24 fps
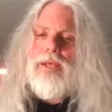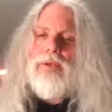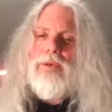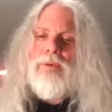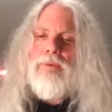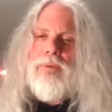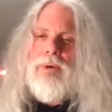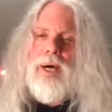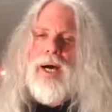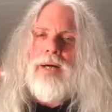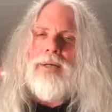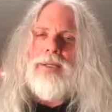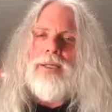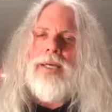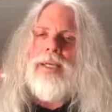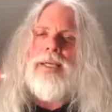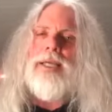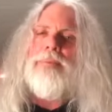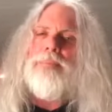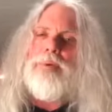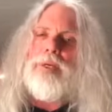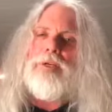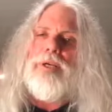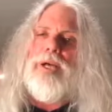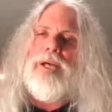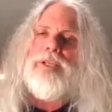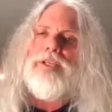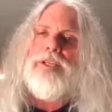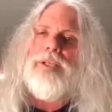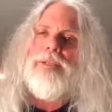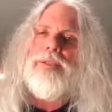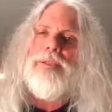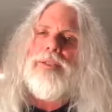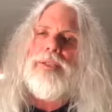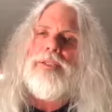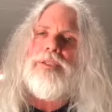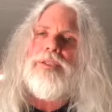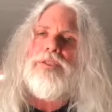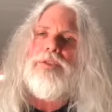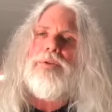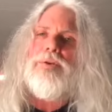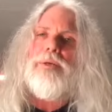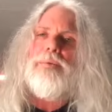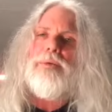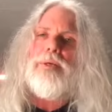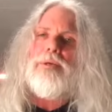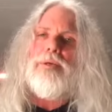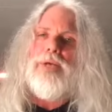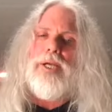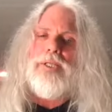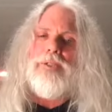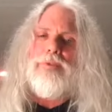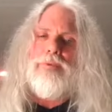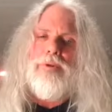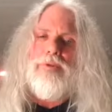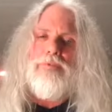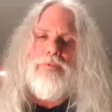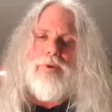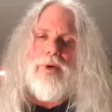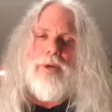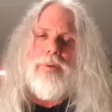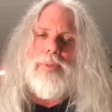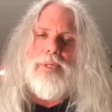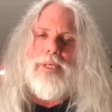Well, in immigration, this new immigration reform